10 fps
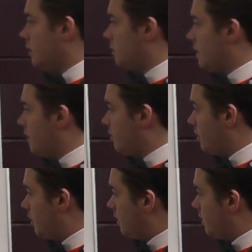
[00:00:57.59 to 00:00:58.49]
So
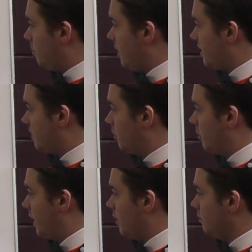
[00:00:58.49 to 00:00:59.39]
after placing a bomb
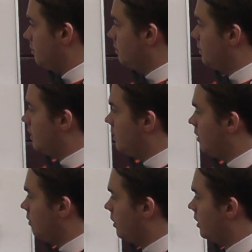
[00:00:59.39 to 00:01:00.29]
here,
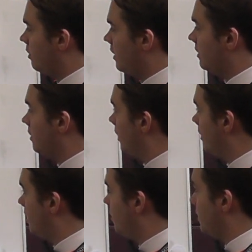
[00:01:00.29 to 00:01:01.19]
we know that,
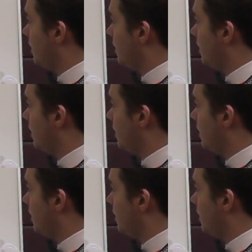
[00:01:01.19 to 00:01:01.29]
well, the boss